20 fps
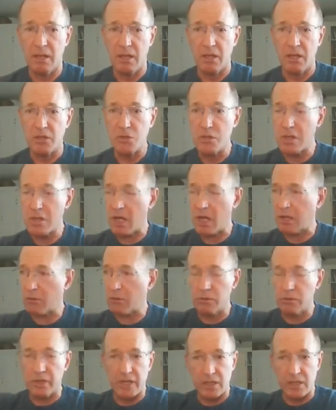not
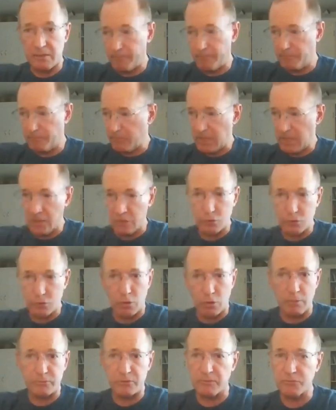only in
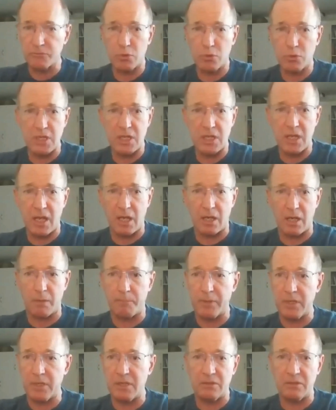terms of tree
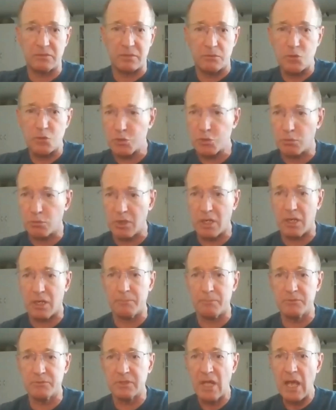canopies and
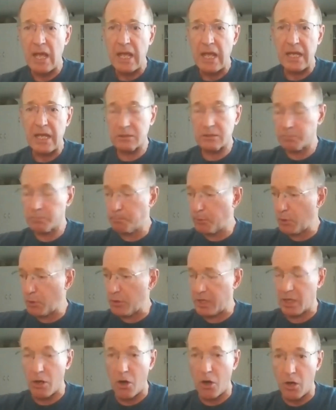shrubs, it's
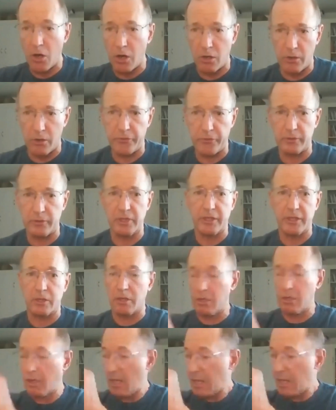burning all the
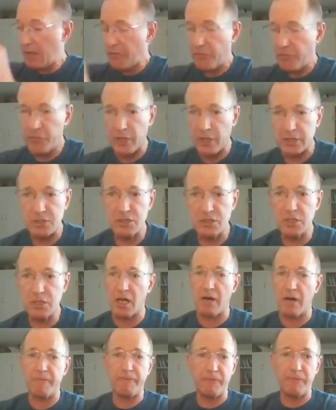litter, the
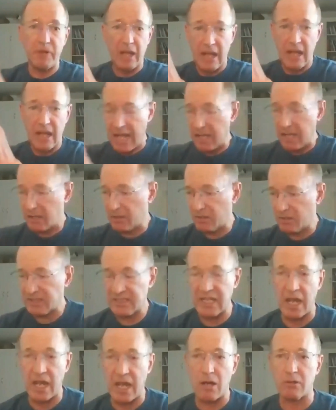duff,
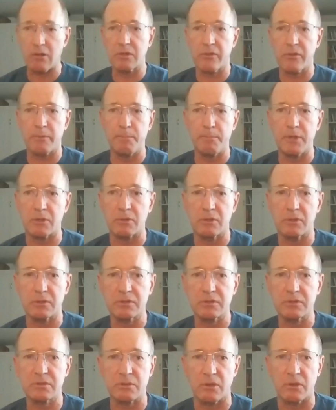down to the mineral
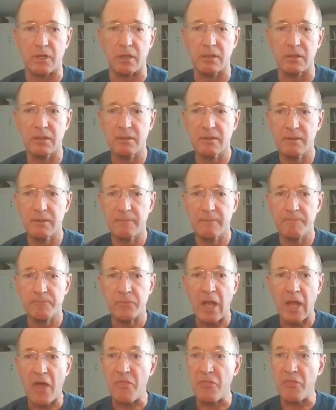soil.
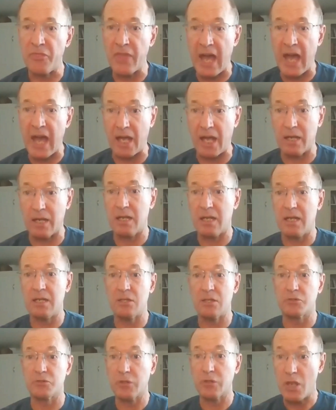That
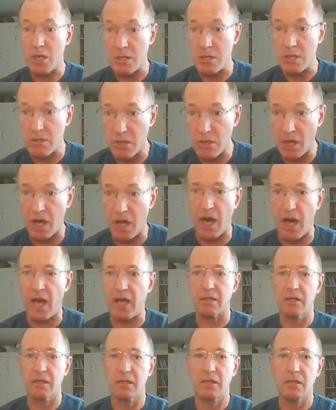is not
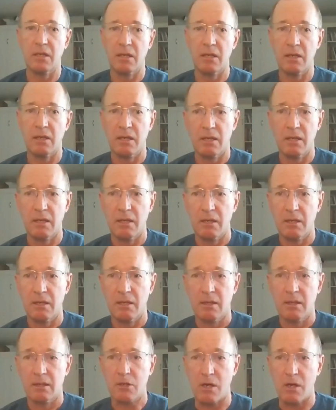
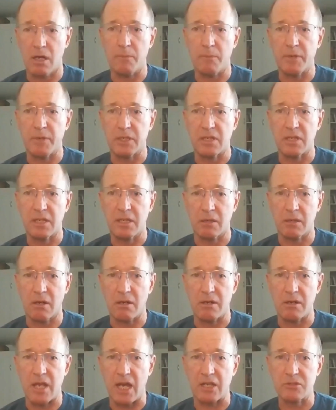common in our
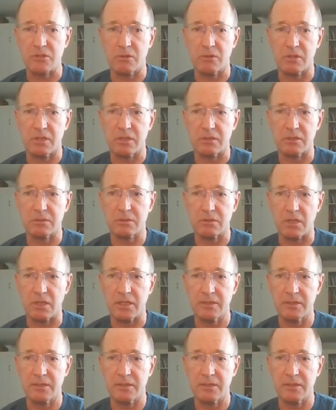natural history.